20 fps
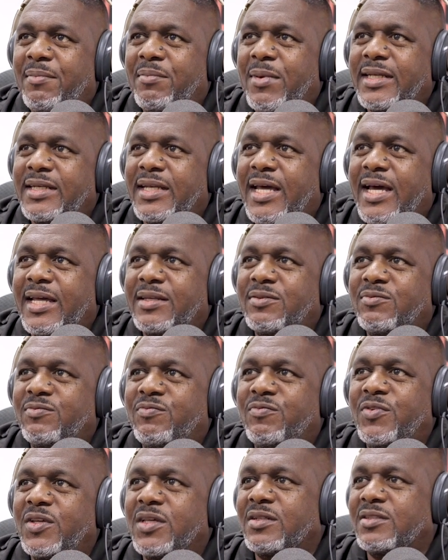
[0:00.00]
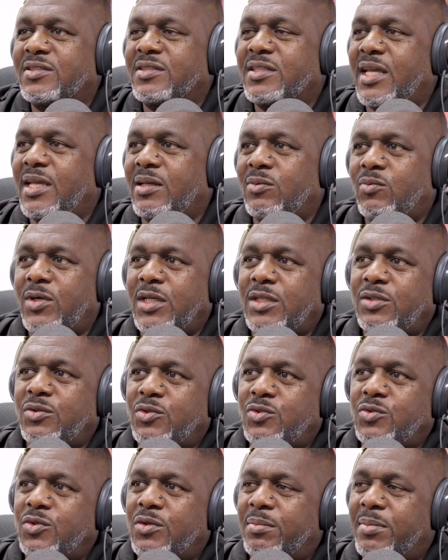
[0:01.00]
might not feel the same way
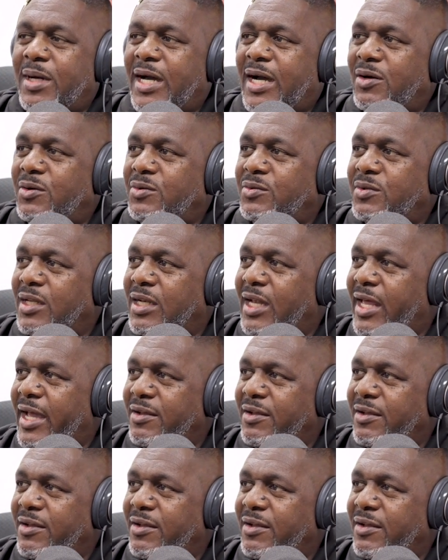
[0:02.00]
you do about the